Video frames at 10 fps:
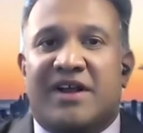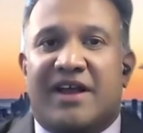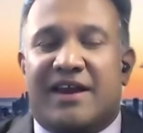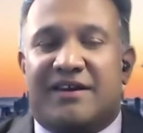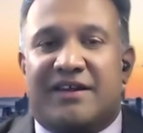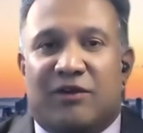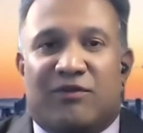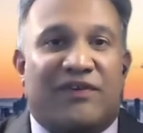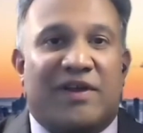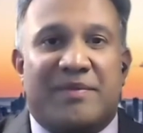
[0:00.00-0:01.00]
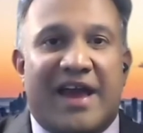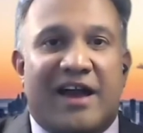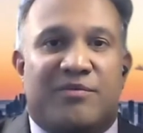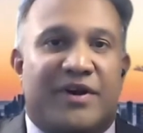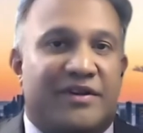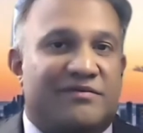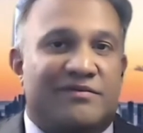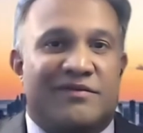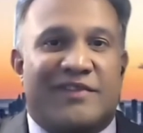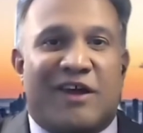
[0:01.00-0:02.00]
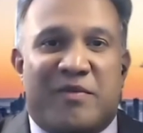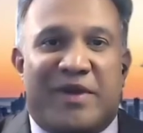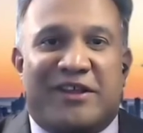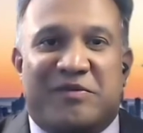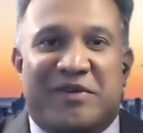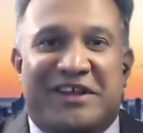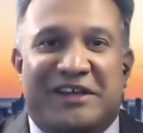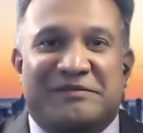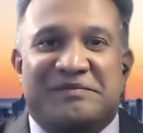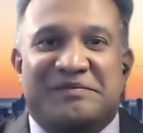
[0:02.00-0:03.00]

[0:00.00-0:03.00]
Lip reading: and he'll flip now, but that remains to be seen.